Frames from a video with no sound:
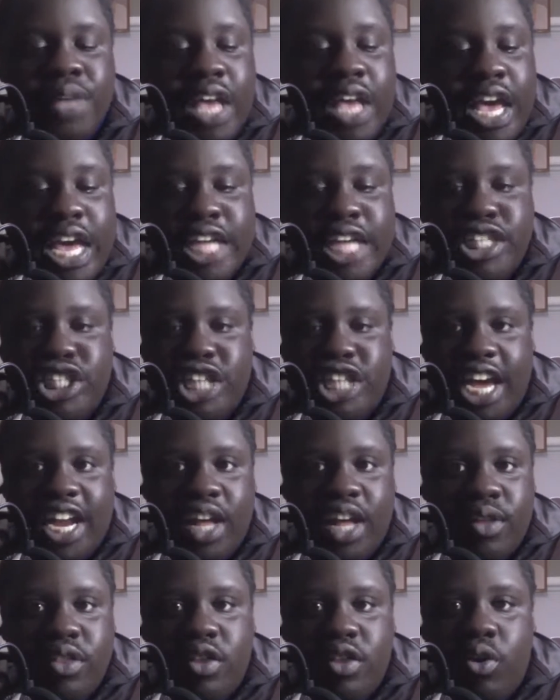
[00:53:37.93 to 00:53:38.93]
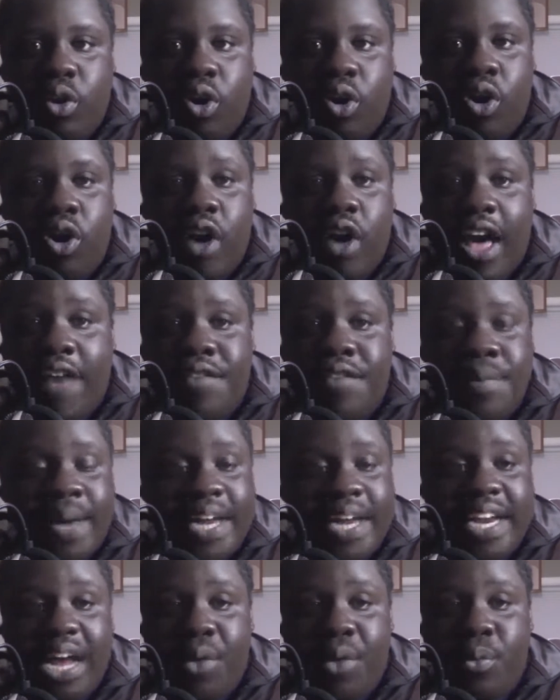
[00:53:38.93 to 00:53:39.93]
And shout out to
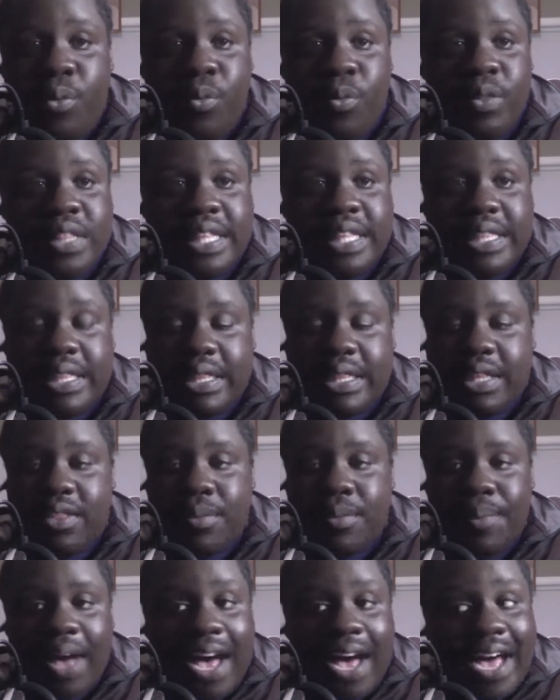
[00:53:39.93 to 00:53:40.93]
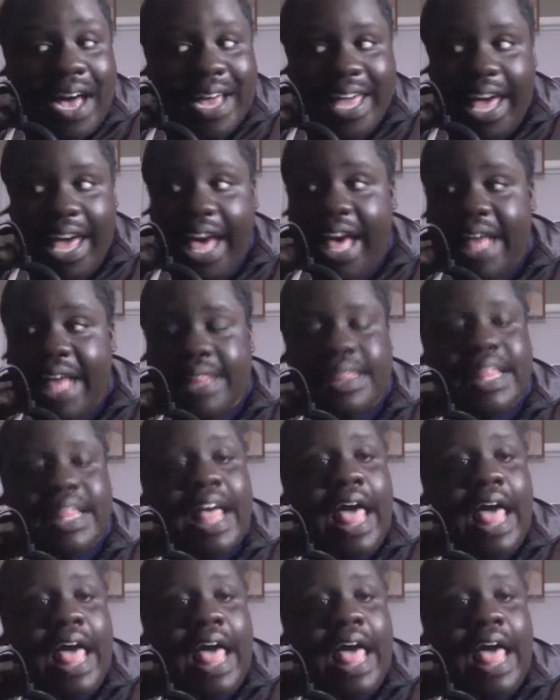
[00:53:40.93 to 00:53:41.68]
everybody that listens to the podcast.